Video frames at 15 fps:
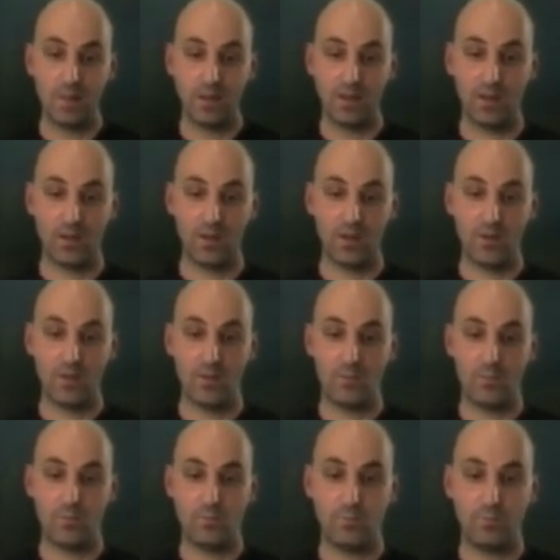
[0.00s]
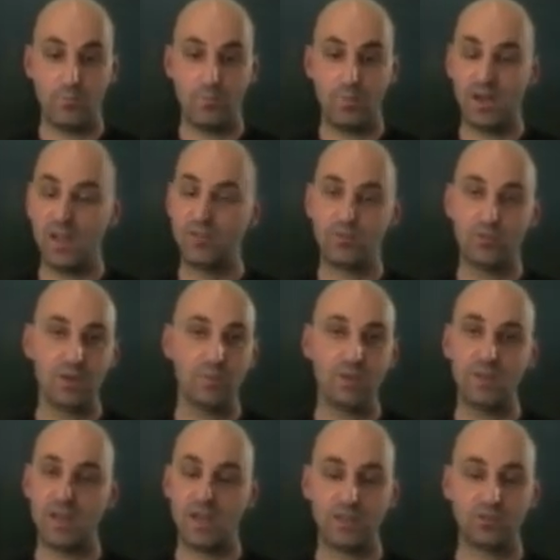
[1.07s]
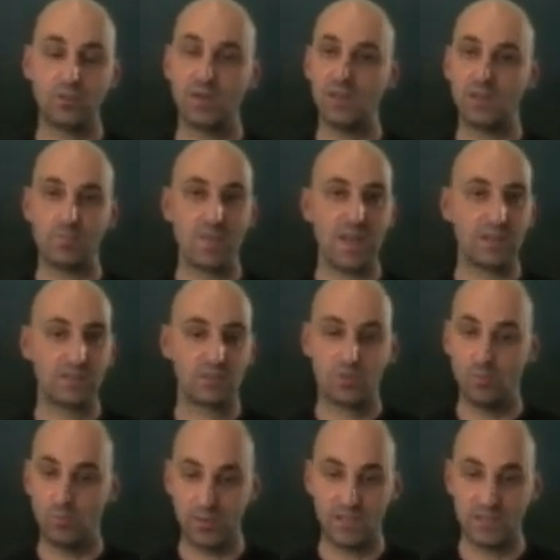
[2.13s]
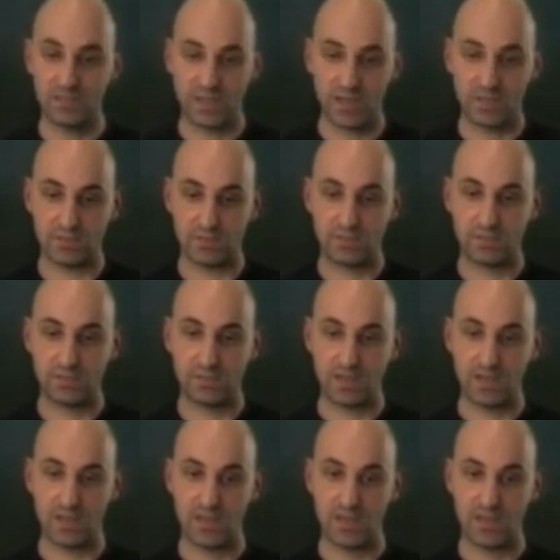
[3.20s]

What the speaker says: but I have to admit that actually it makes complete sense.